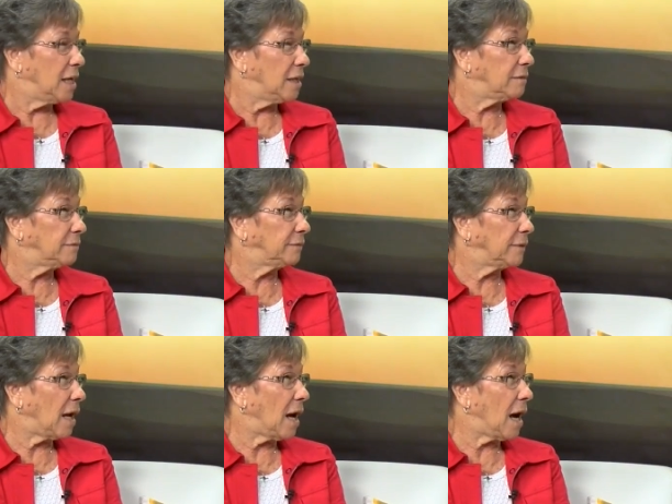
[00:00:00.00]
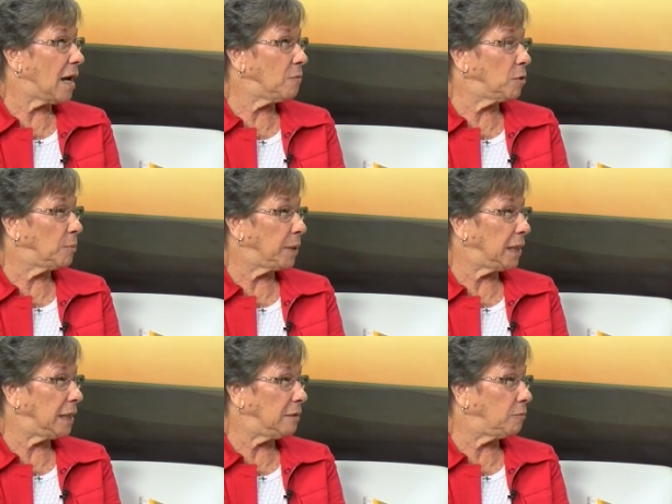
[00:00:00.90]
Janice Varner says she had just
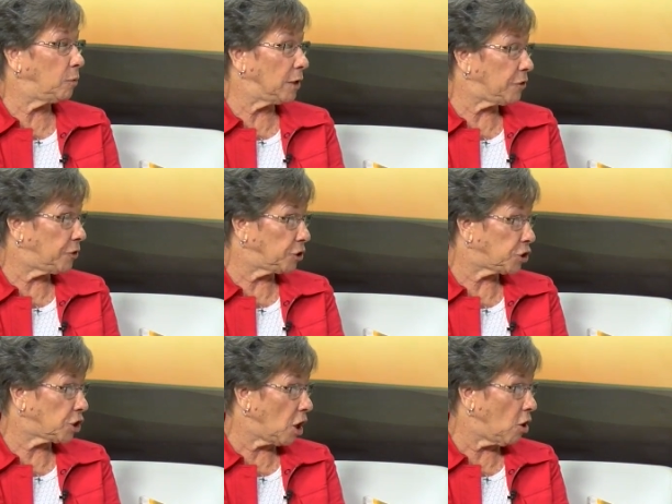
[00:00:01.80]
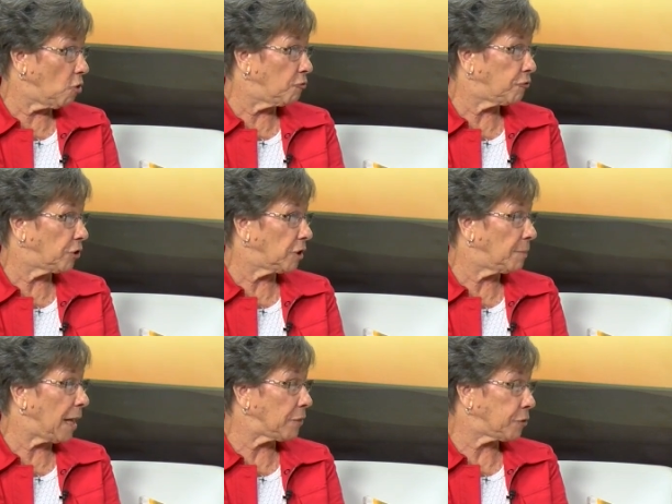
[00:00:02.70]
been reelected to serve her fifth
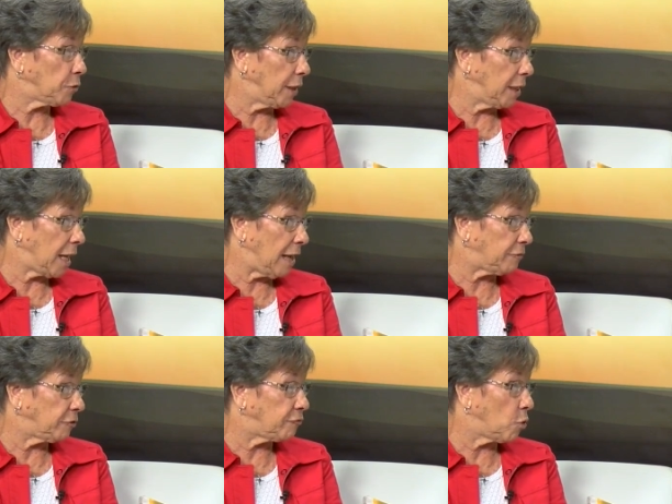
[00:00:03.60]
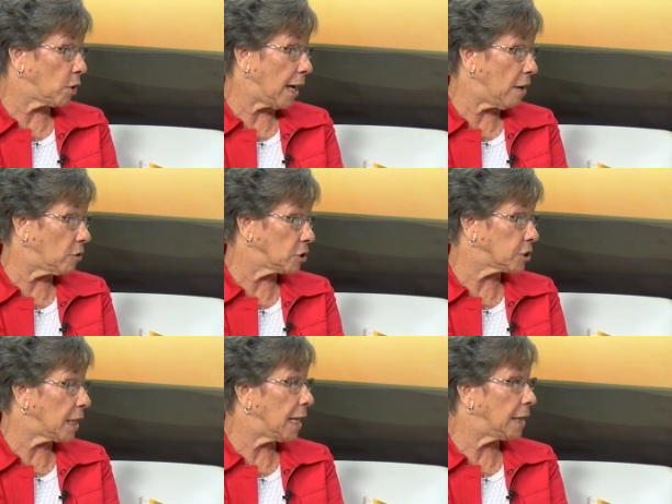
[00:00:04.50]
term as the Barry County tax
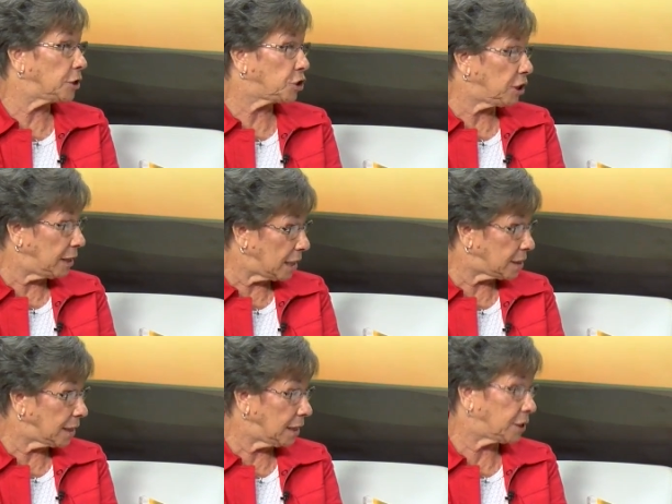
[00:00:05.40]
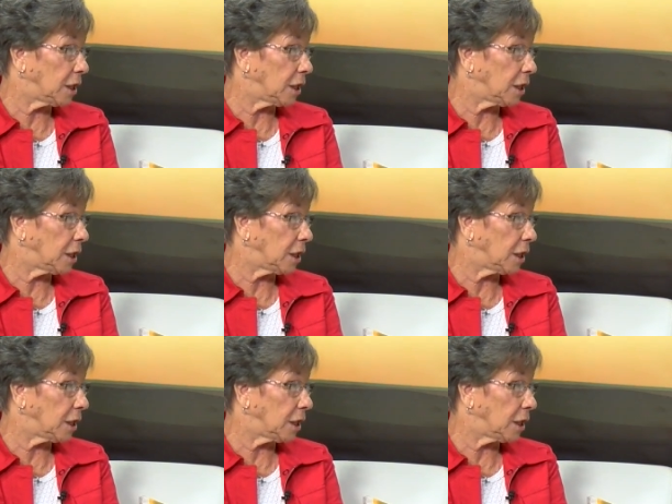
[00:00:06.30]
collector when she